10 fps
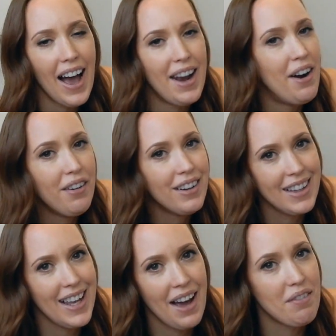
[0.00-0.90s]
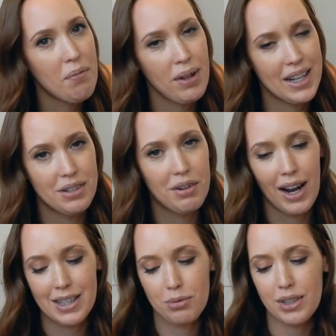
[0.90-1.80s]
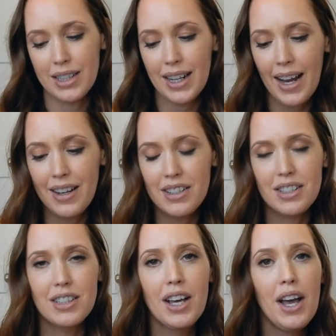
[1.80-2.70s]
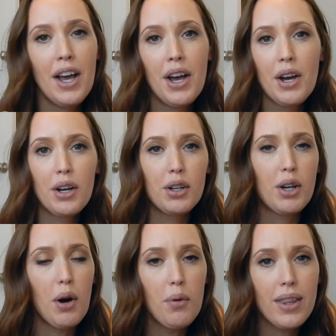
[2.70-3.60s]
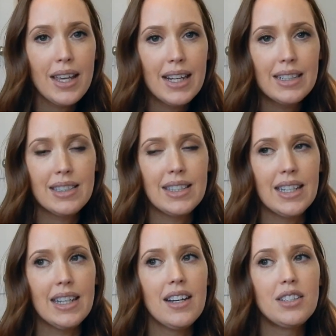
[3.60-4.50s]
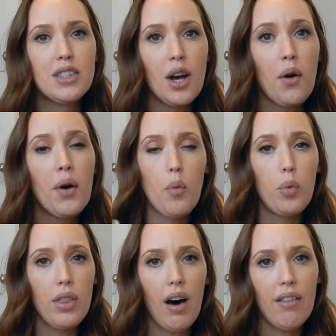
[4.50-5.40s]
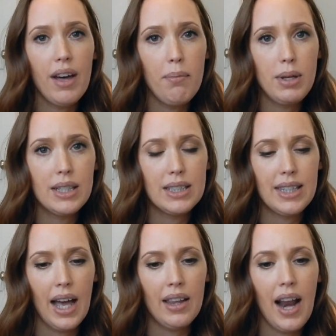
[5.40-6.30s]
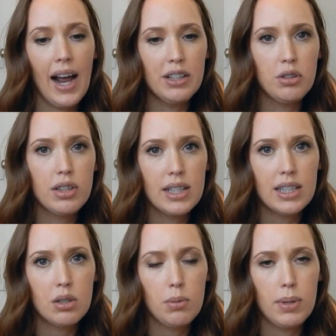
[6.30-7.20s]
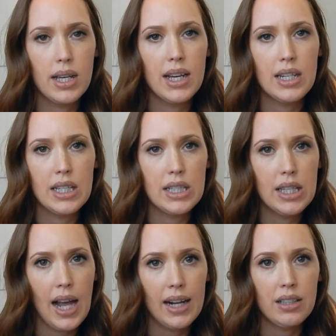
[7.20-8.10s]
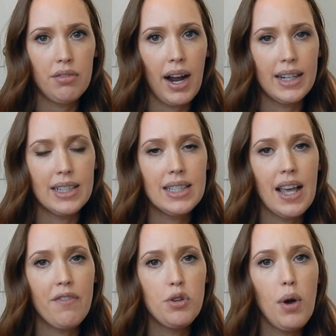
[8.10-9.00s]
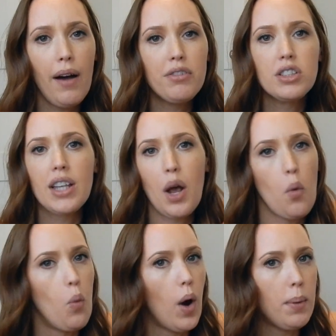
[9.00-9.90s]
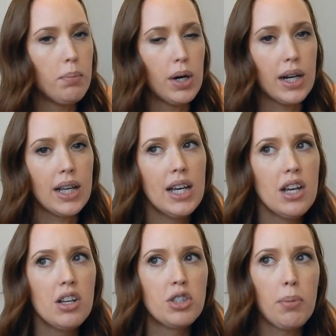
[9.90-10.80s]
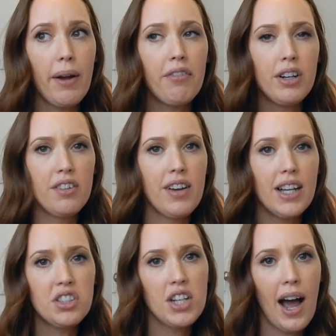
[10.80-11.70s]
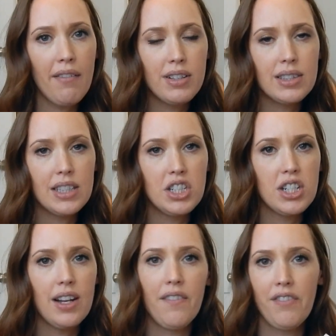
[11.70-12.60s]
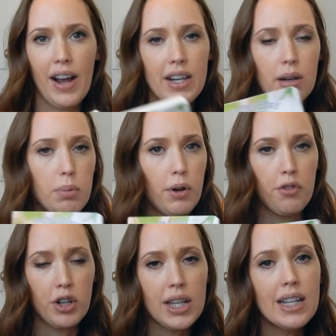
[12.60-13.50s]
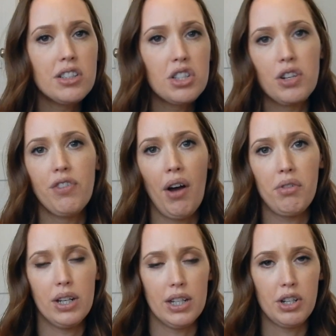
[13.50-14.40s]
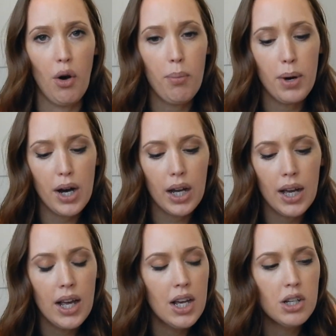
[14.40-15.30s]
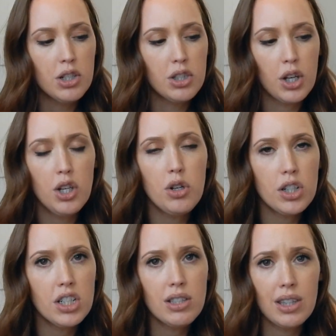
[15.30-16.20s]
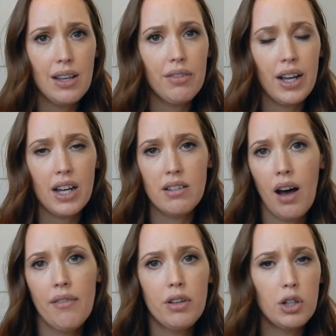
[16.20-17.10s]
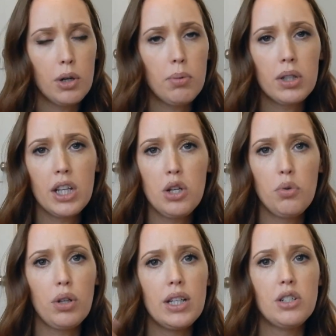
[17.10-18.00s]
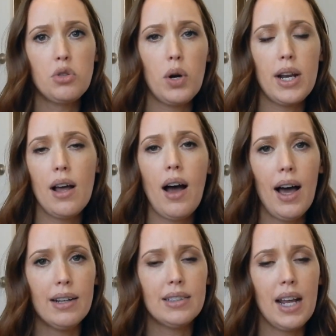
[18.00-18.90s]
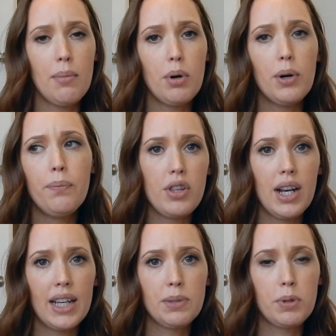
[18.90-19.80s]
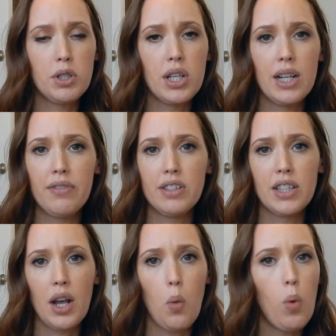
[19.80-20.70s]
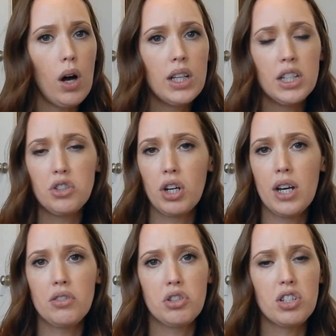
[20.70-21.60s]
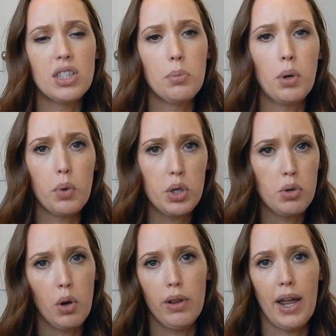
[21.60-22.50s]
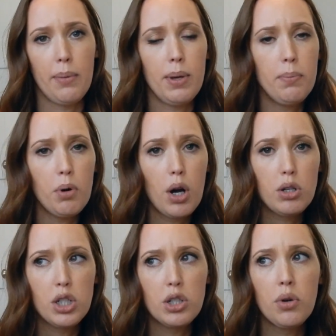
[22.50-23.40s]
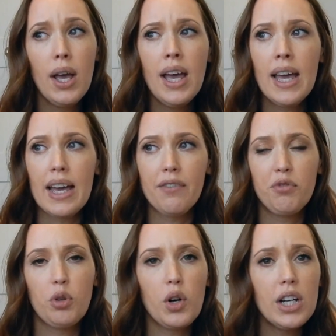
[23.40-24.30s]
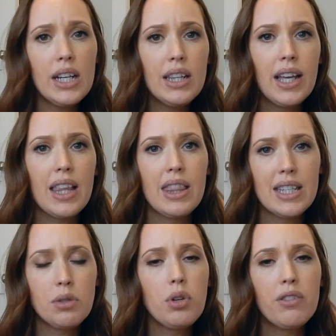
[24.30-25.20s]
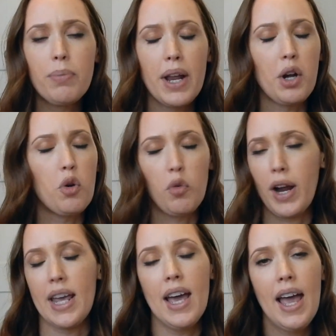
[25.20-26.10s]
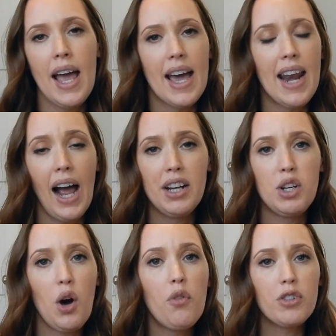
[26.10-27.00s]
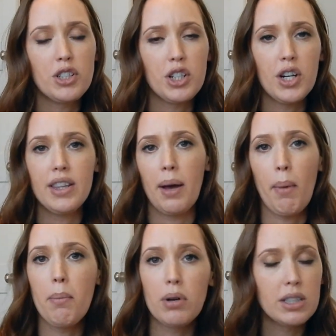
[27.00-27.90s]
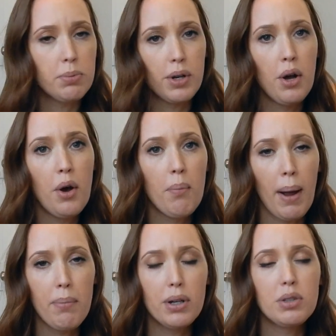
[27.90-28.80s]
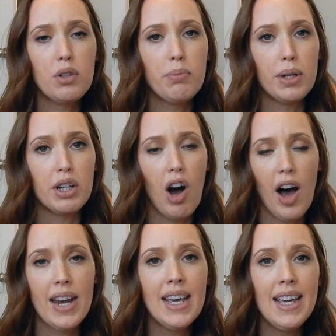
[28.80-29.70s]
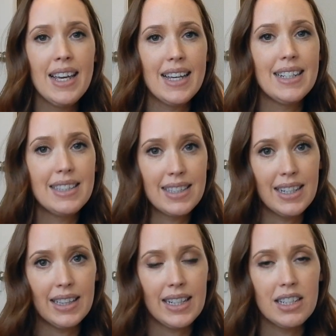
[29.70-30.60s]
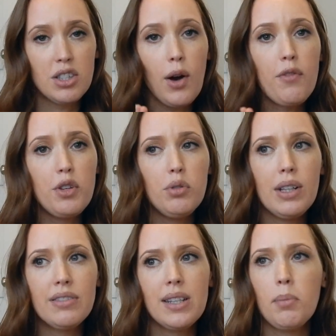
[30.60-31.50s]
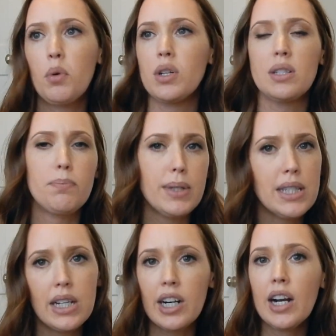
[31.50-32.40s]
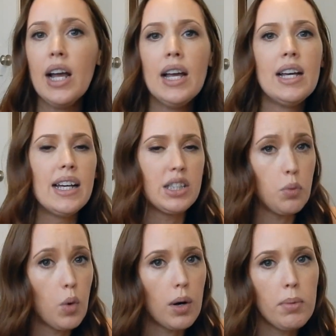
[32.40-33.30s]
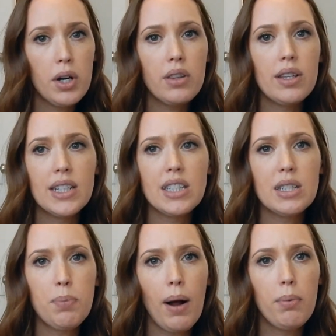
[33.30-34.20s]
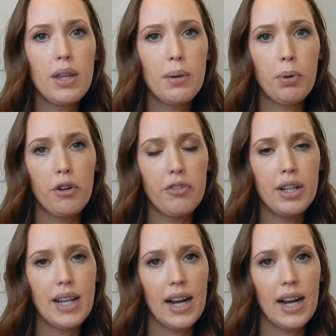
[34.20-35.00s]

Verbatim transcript: I don't really have a plan, you guys. We're gonna kind of just go with it and see. So with all that being said, I do think this would be an easy act of kindness if you have just like one book. So my friend Ivette, she obviously, she didn't find a book for kids. She found an adult book. So you could just leave like a novel or a book that you really enjoyed on a table for the next person if it's like walking trails or just somewhere where you know a lot of people go to. In Florida, like this would have been great, and I know for certain that my books would my books would have been gone instantly. So if you live somewhere where it's busier, it's warmer, then this is probably the perfect